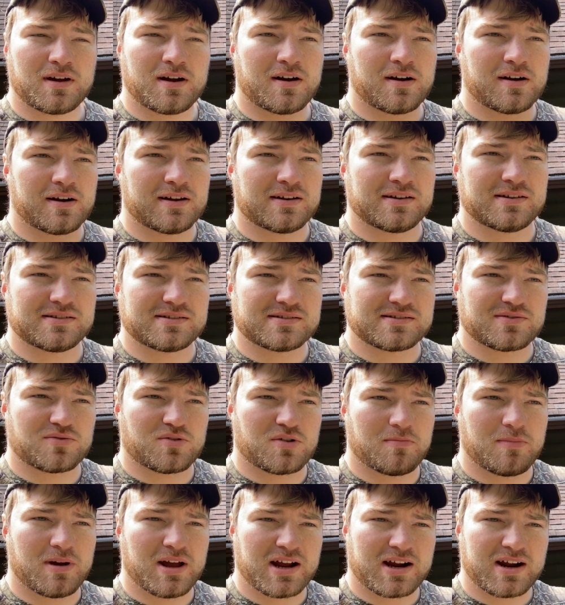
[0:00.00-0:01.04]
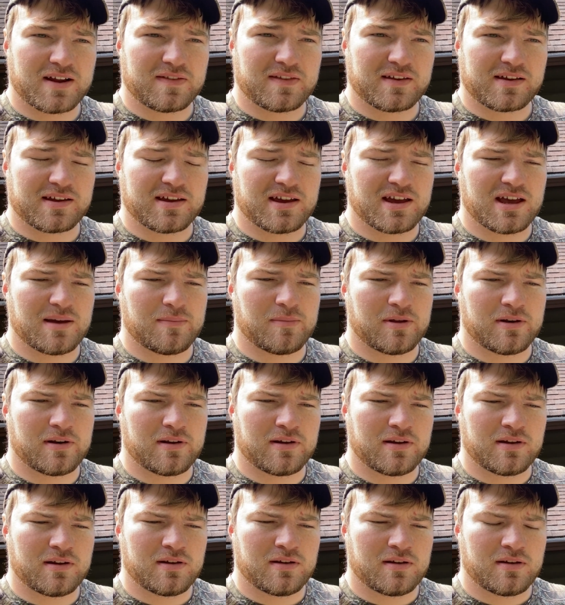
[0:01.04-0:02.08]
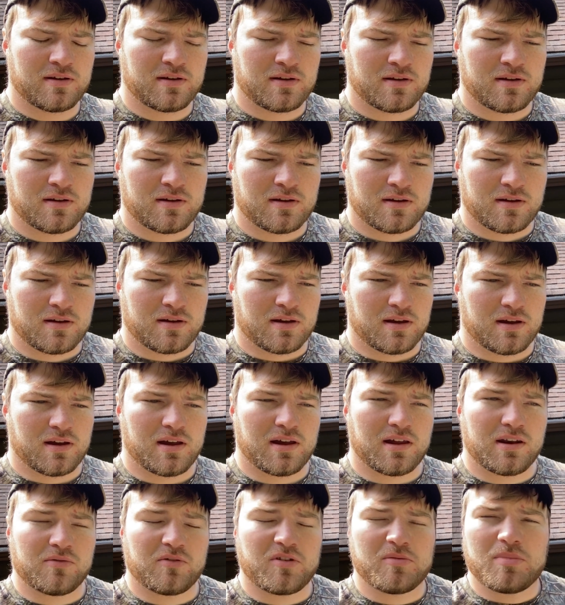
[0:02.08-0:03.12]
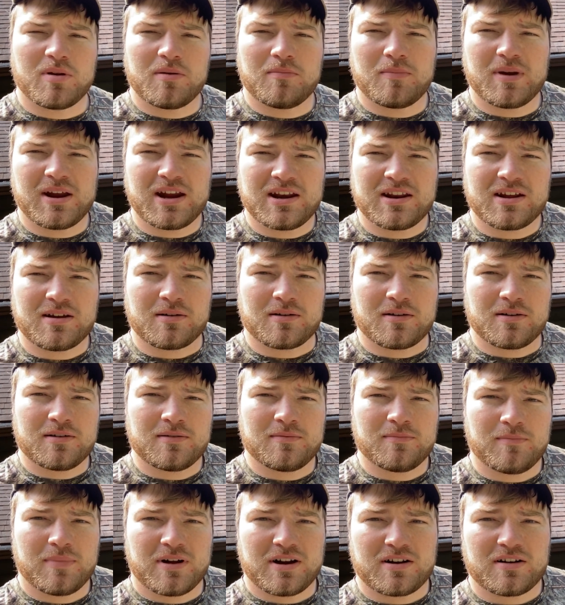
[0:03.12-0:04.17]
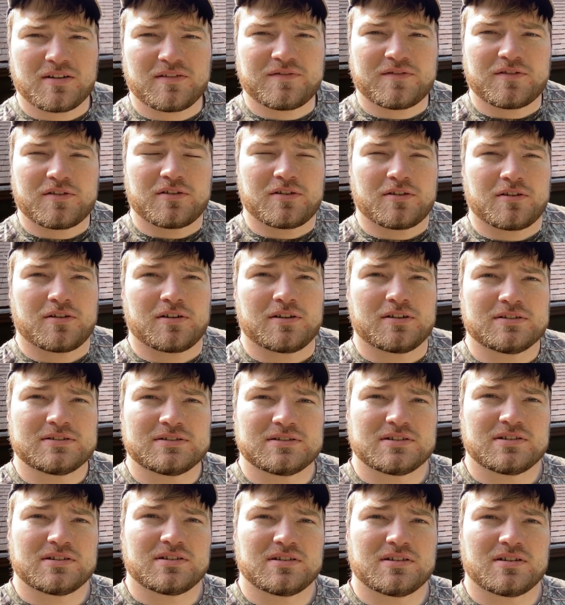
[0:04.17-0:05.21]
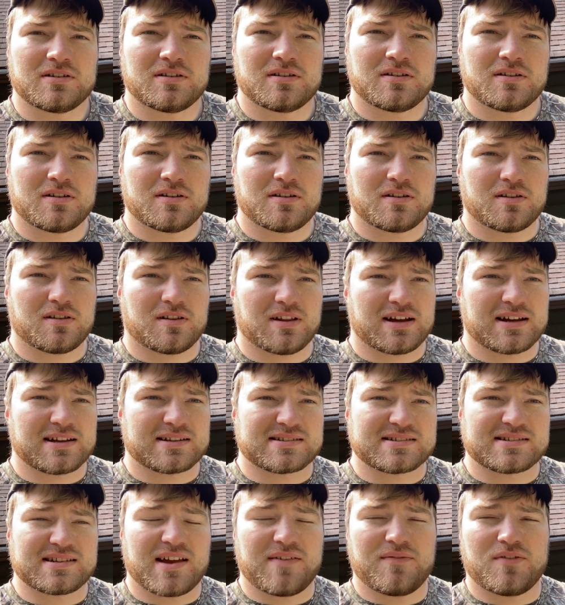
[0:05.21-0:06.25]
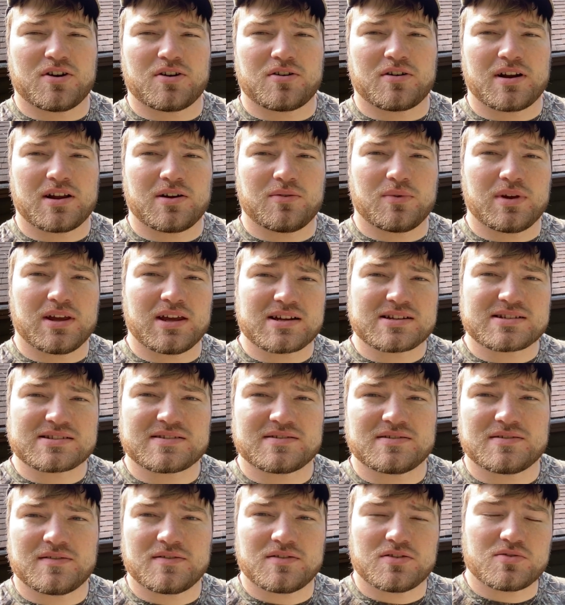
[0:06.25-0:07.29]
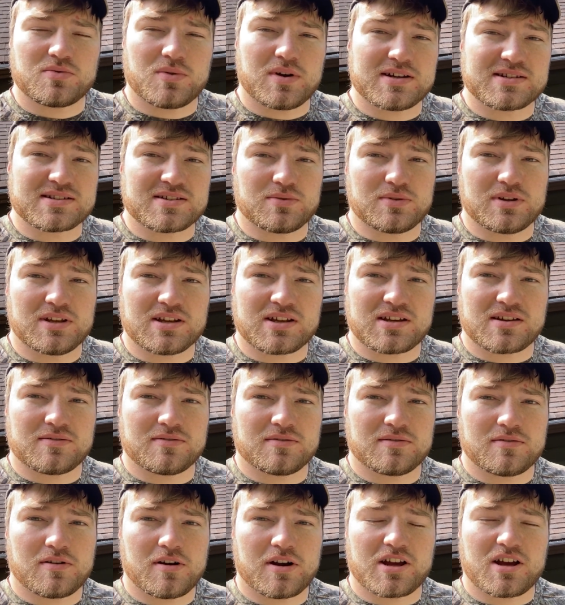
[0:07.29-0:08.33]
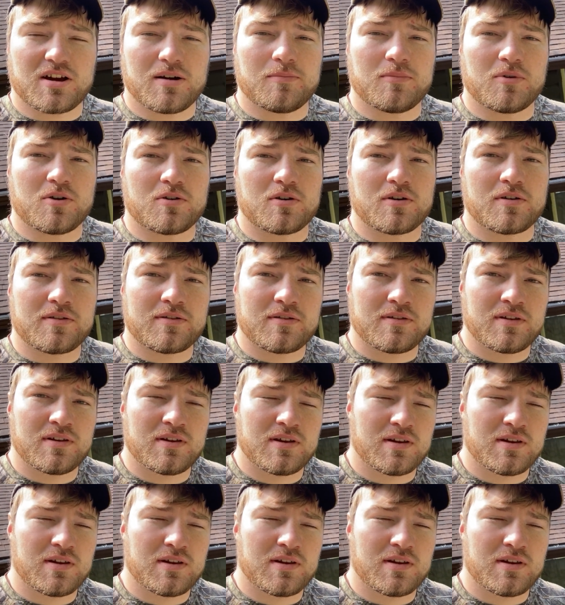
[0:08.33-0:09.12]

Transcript: Alright, so we're back at the cabin, and we've been baiting bear for the last 7 or 8 weeks, twice a week, running up north,